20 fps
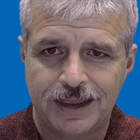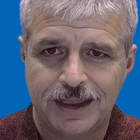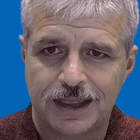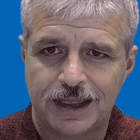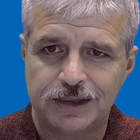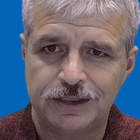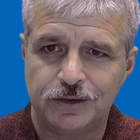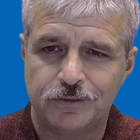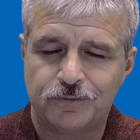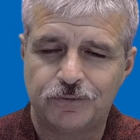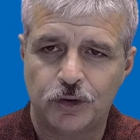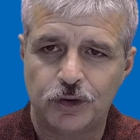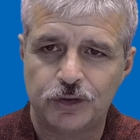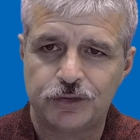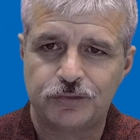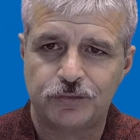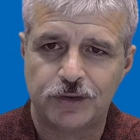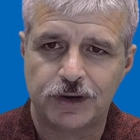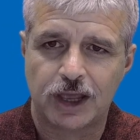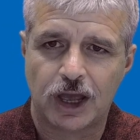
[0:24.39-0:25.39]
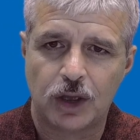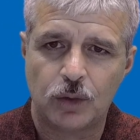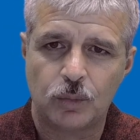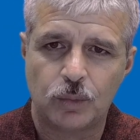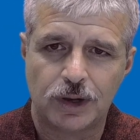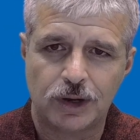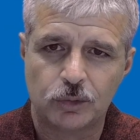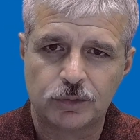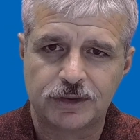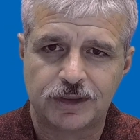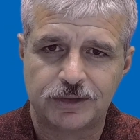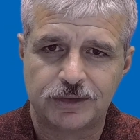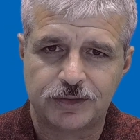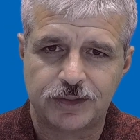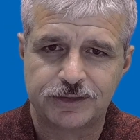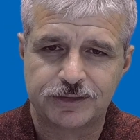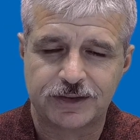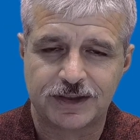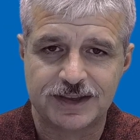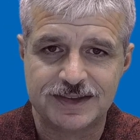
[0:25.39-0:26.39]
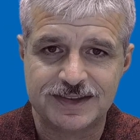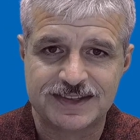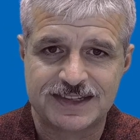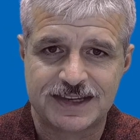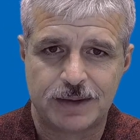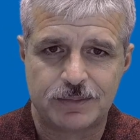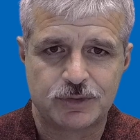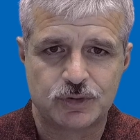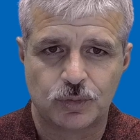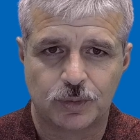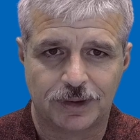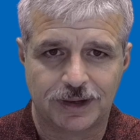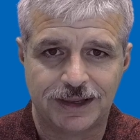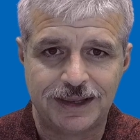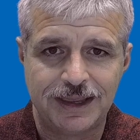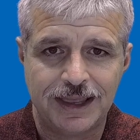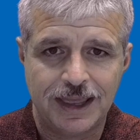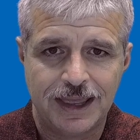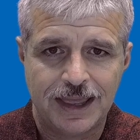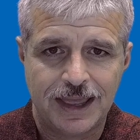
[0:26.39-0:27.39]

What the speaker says: In the first video we looked at this conceptually